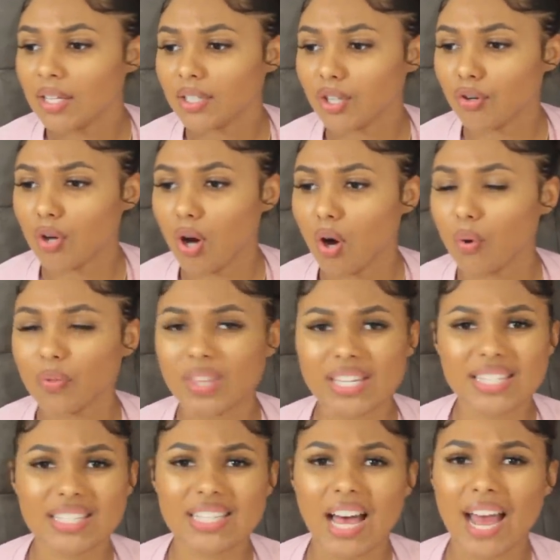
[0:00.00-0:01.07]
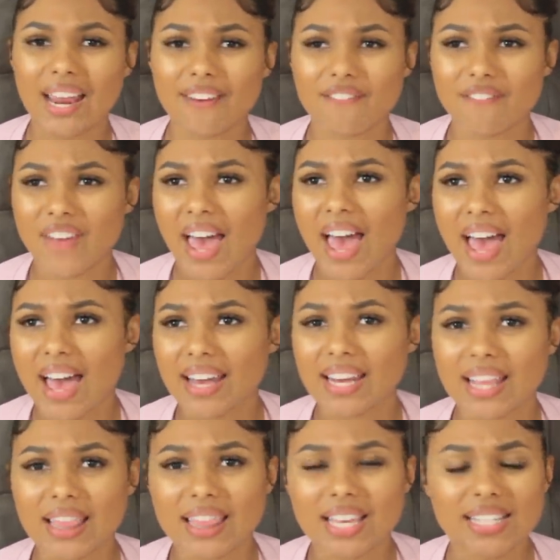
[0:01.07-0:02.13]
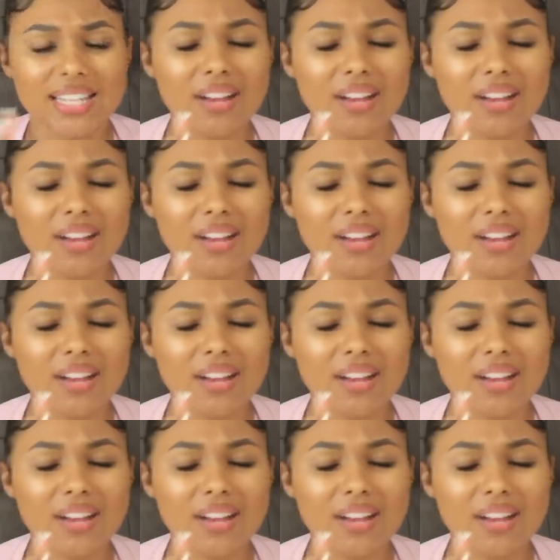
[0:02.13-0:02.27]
you know, this diet fad and this.